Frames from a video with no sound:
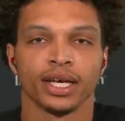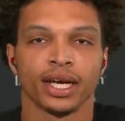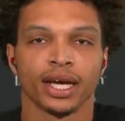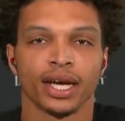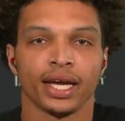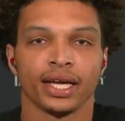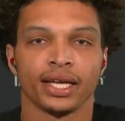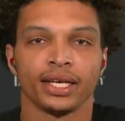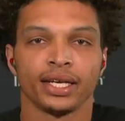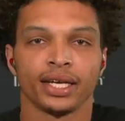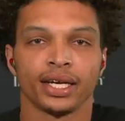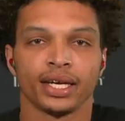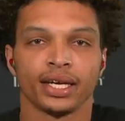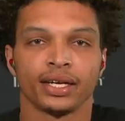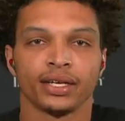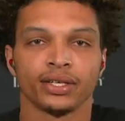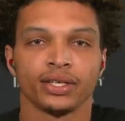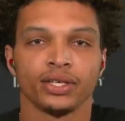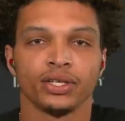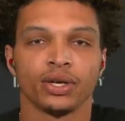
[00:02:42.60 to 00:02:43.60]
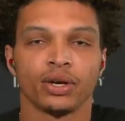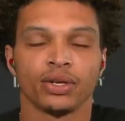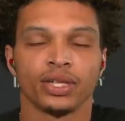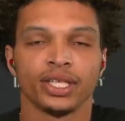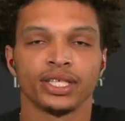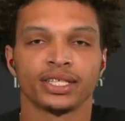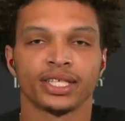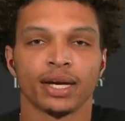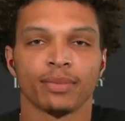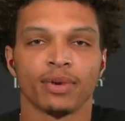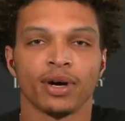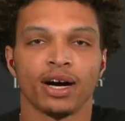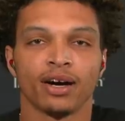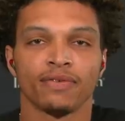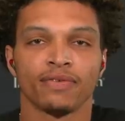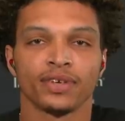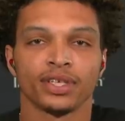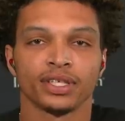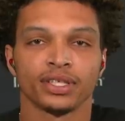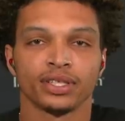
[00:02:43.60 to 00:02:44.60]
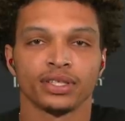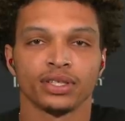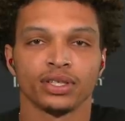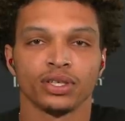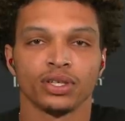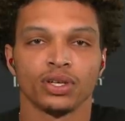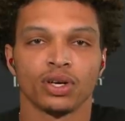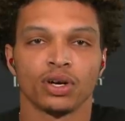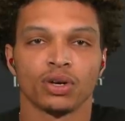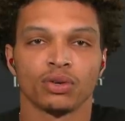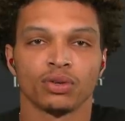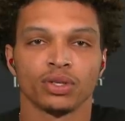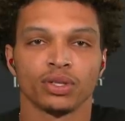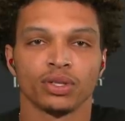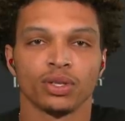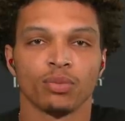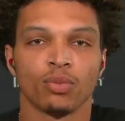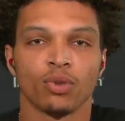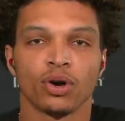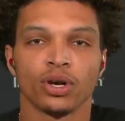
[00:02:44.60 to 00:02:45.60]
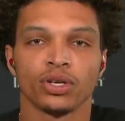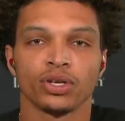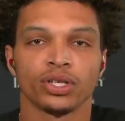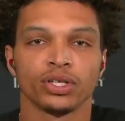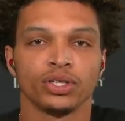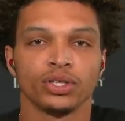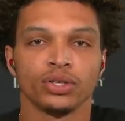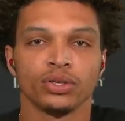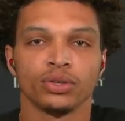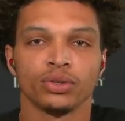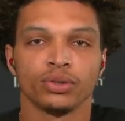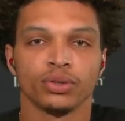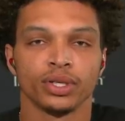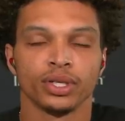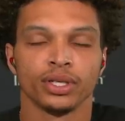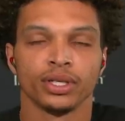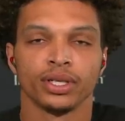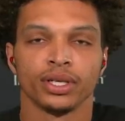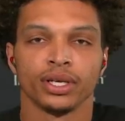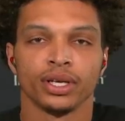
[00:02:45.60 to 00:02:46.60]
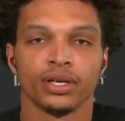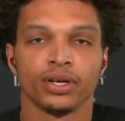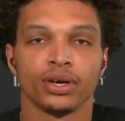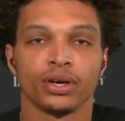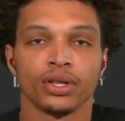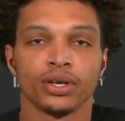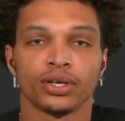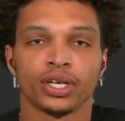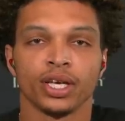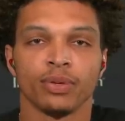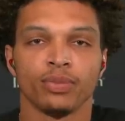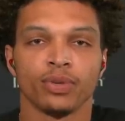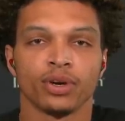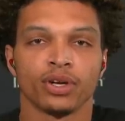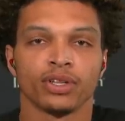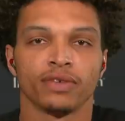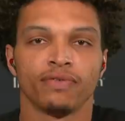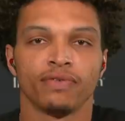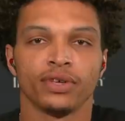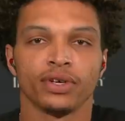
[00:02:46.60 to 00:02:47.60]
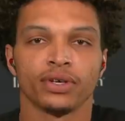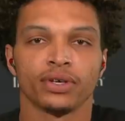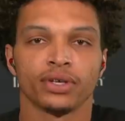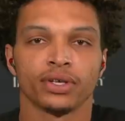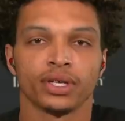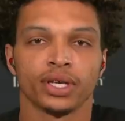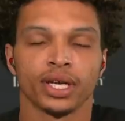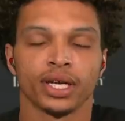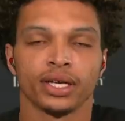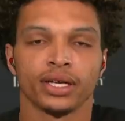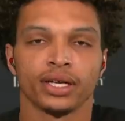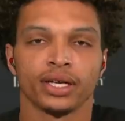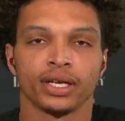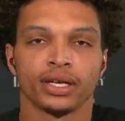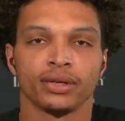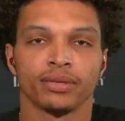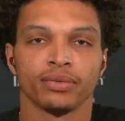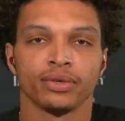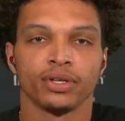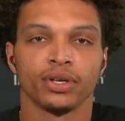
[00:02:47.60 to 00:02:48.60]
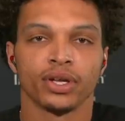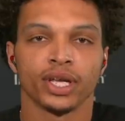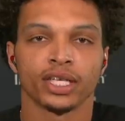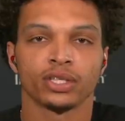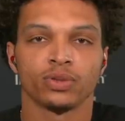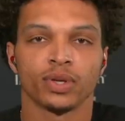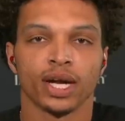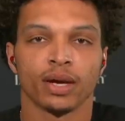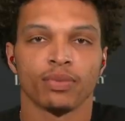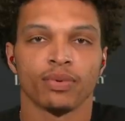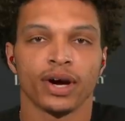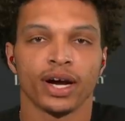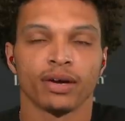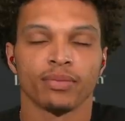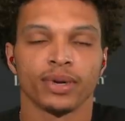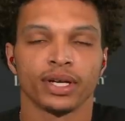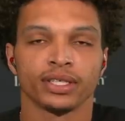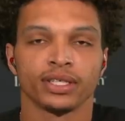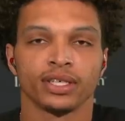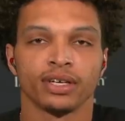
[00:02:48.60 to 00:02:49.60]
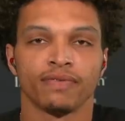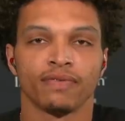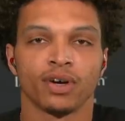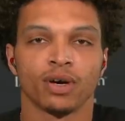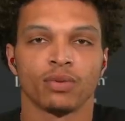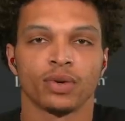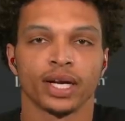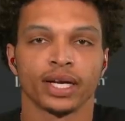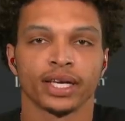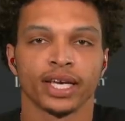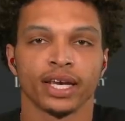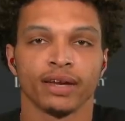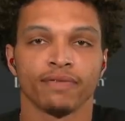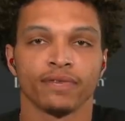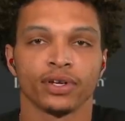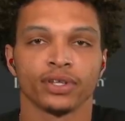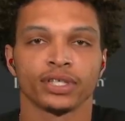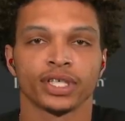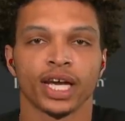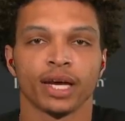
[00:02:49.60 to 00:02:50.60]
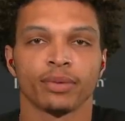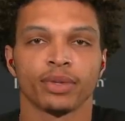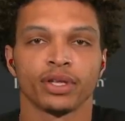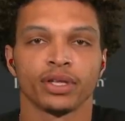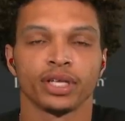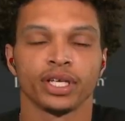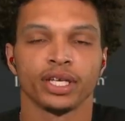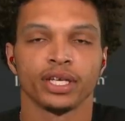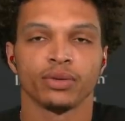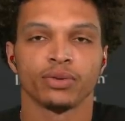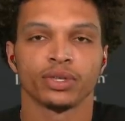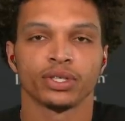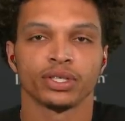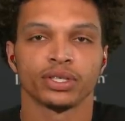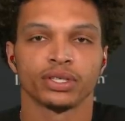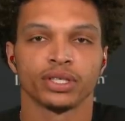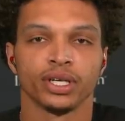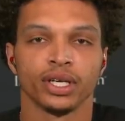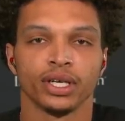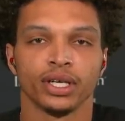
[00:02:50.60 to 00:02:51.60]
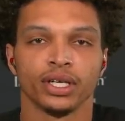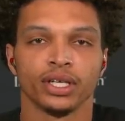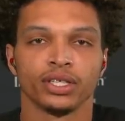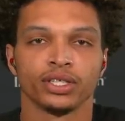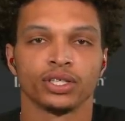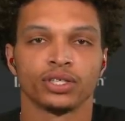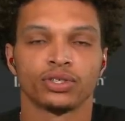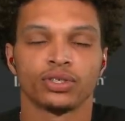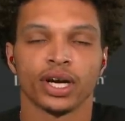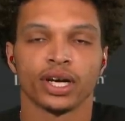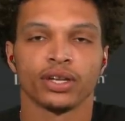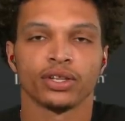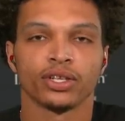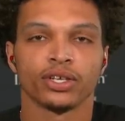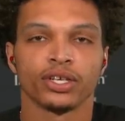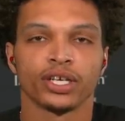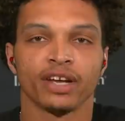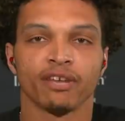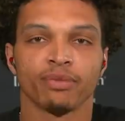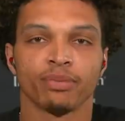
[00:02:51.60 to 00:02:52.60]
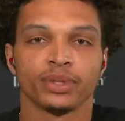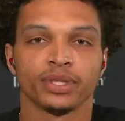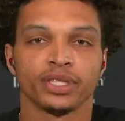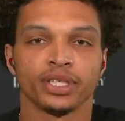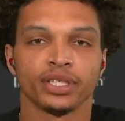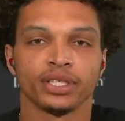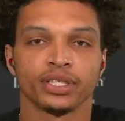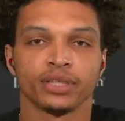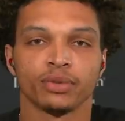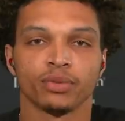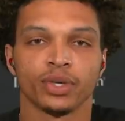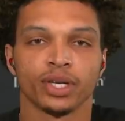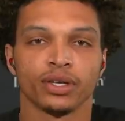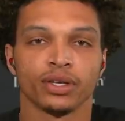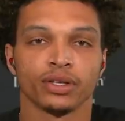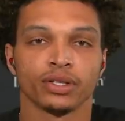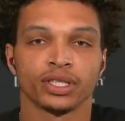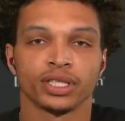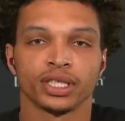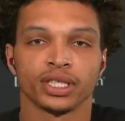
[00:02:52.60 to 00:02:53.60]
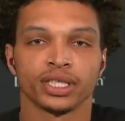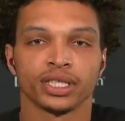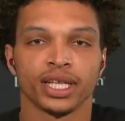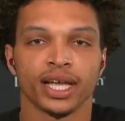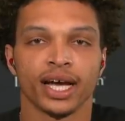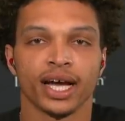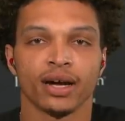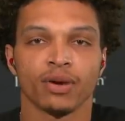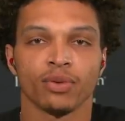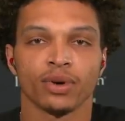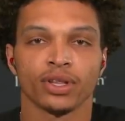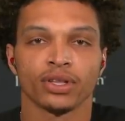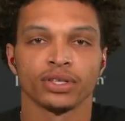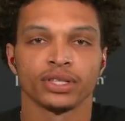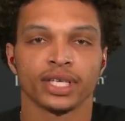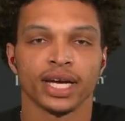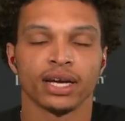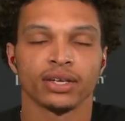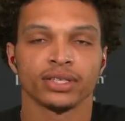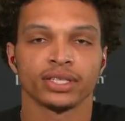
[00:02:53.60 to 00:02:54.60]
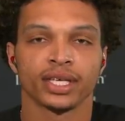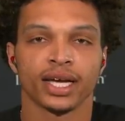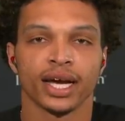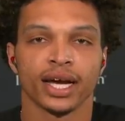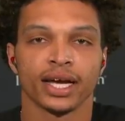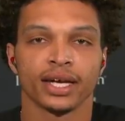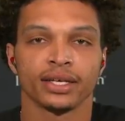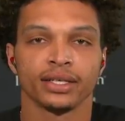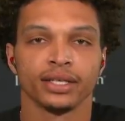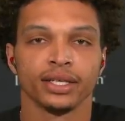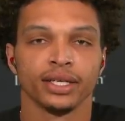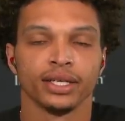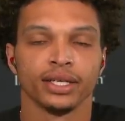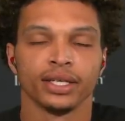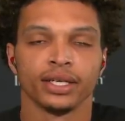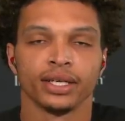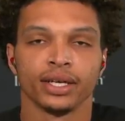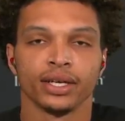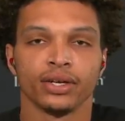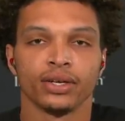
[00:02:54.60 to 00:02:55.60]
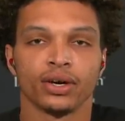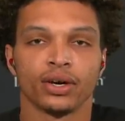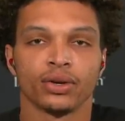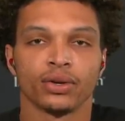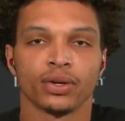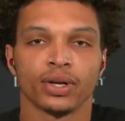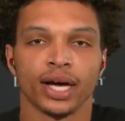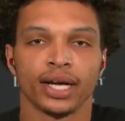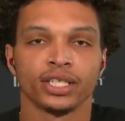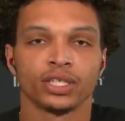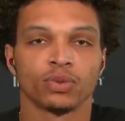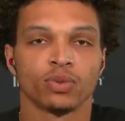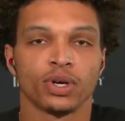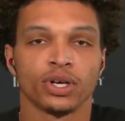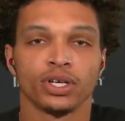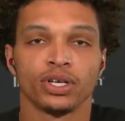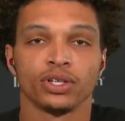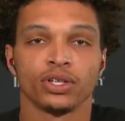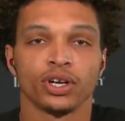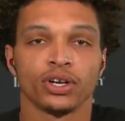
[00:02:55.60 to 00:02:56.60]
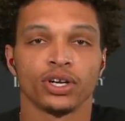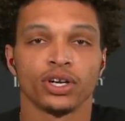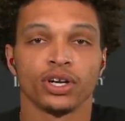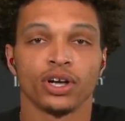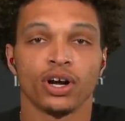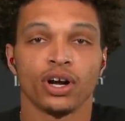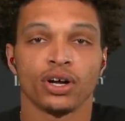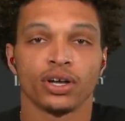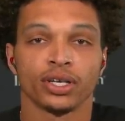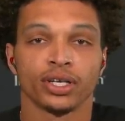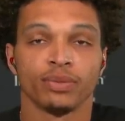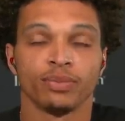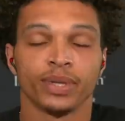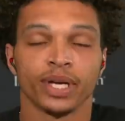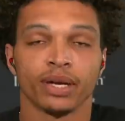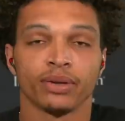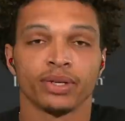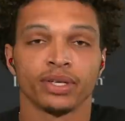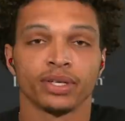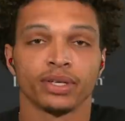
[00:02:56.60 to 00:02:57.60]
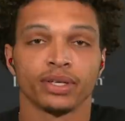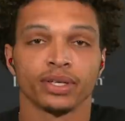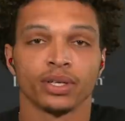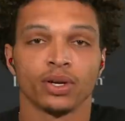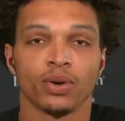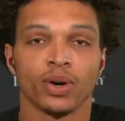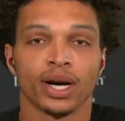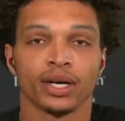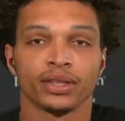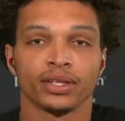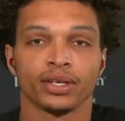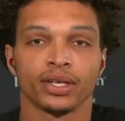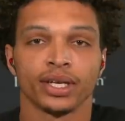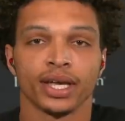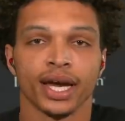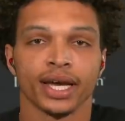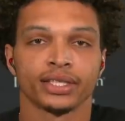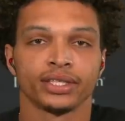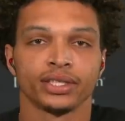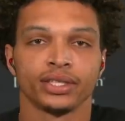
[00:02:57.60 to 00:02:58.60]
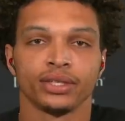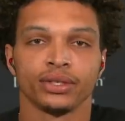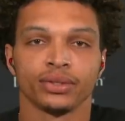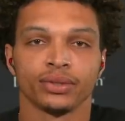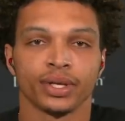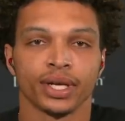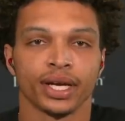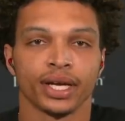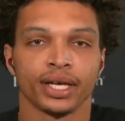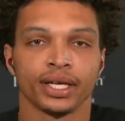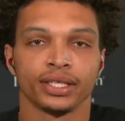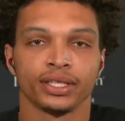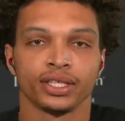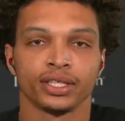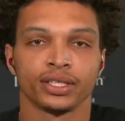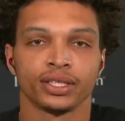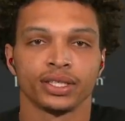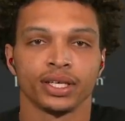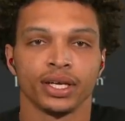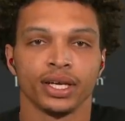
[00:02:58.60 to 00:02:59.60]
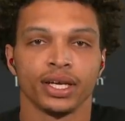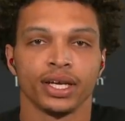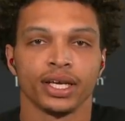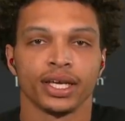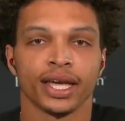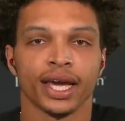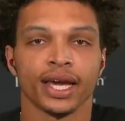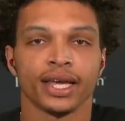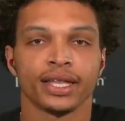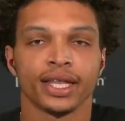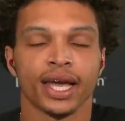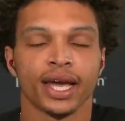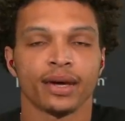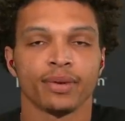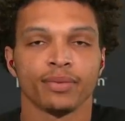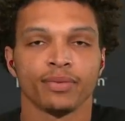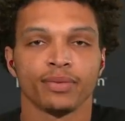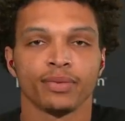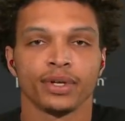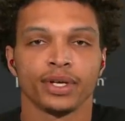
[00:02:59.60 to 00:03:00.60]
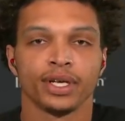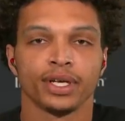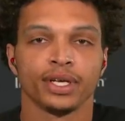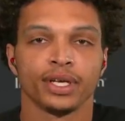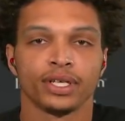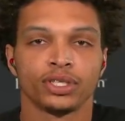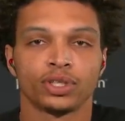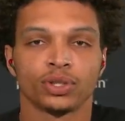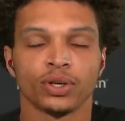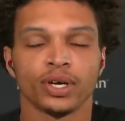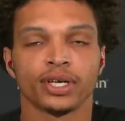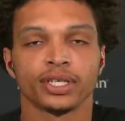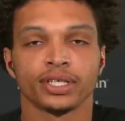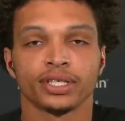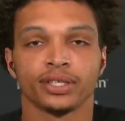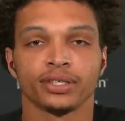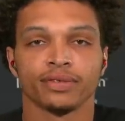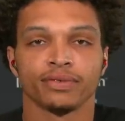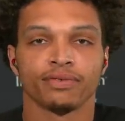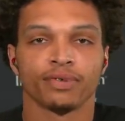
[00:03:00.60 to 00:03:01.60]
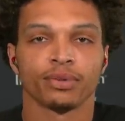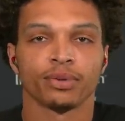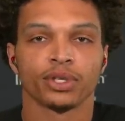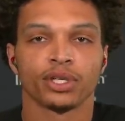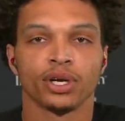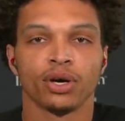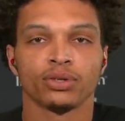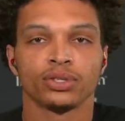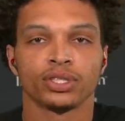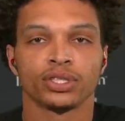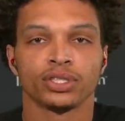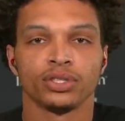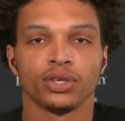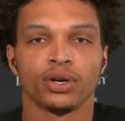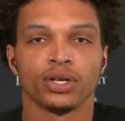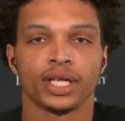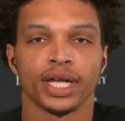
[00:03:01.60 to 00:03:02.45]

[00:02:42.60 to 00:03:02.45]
And, you know, in this type of offense, you know, the more you can do, you know, they'll keep you on the field. And, you know, that's what I prided myself on when I first came in the league, was just trying to learn every position, whether it's the slot, whether it's outside. You know, I just wanted to learn it all and be able to go out there and execute and just gain that trust from the coaches, knowing